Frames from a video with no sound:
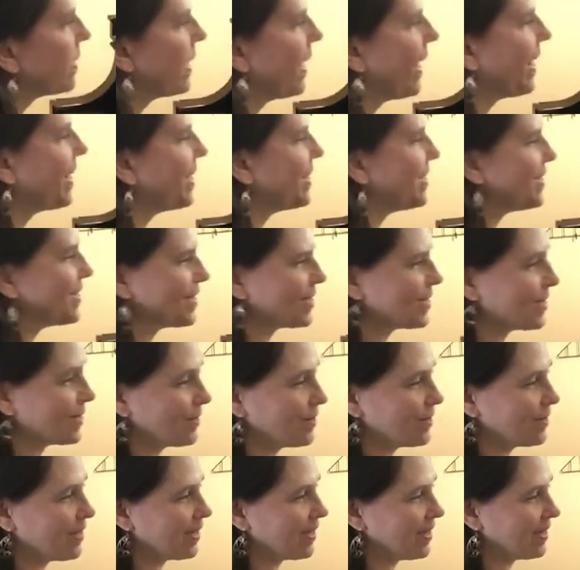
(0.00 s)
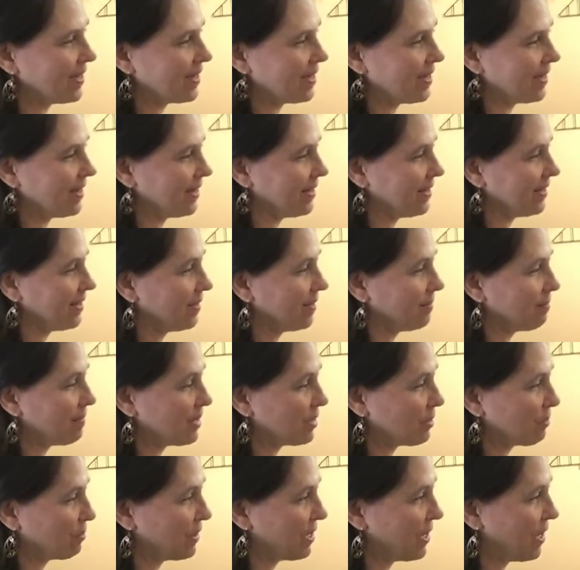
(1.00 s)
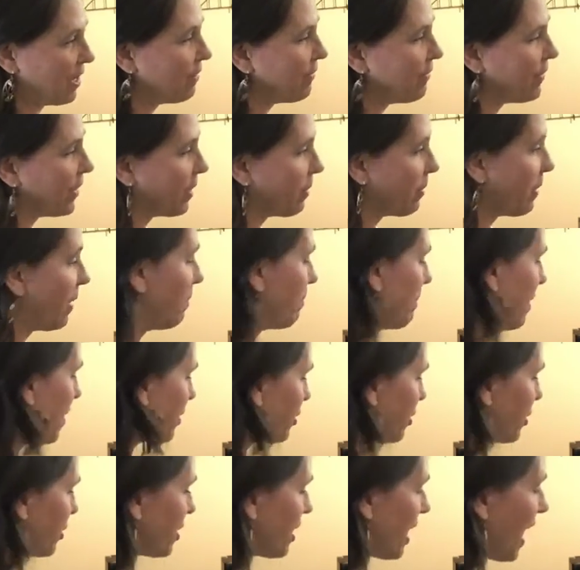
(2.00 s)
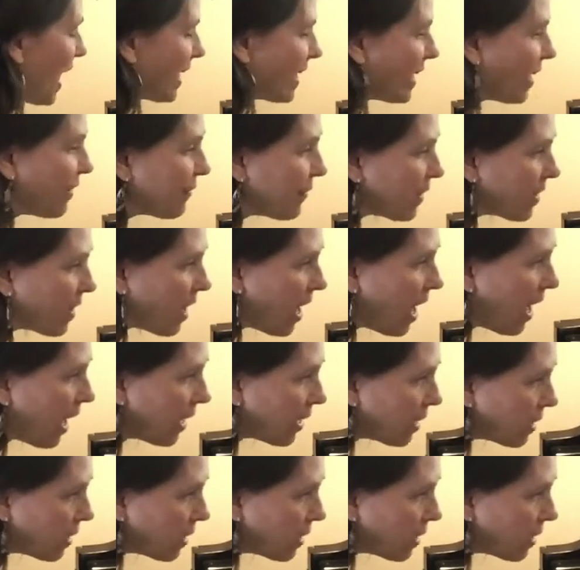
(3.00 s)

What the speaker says: I didn't do the mezzo piano very well. Measure 9, I forgot.